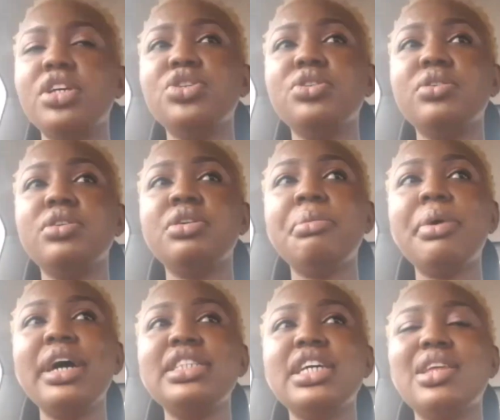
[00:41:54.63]
so you remember
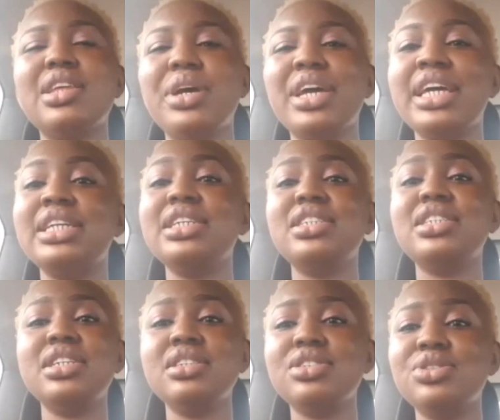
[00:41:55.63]
I said they were
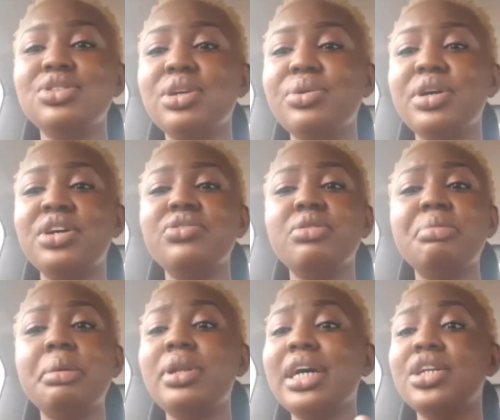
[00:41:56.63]
indigent, so they were not even
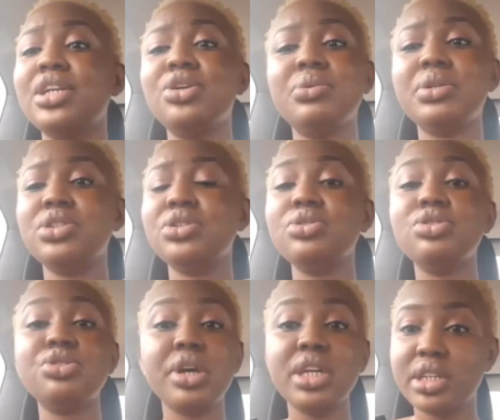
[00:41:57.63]
people I knew. They were total
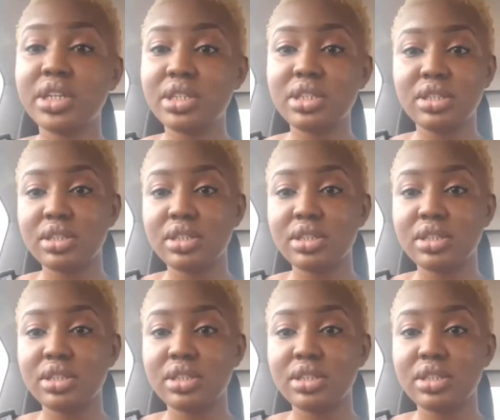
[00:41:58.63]
strangers.